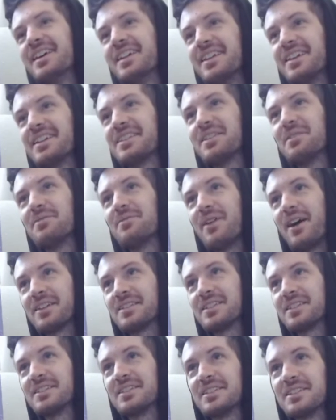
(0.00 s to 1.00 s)
like the
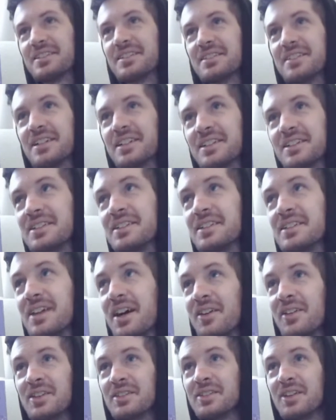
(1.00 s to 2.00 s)
fact that this is like,
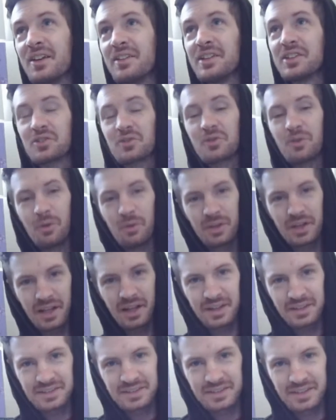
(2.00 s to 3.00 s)
are they trolling
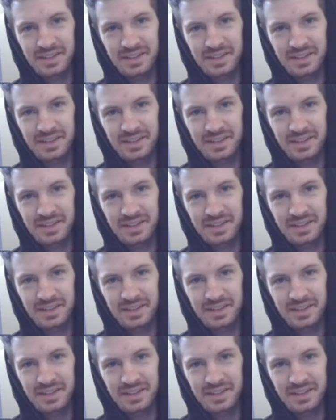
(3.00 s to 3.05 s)
us?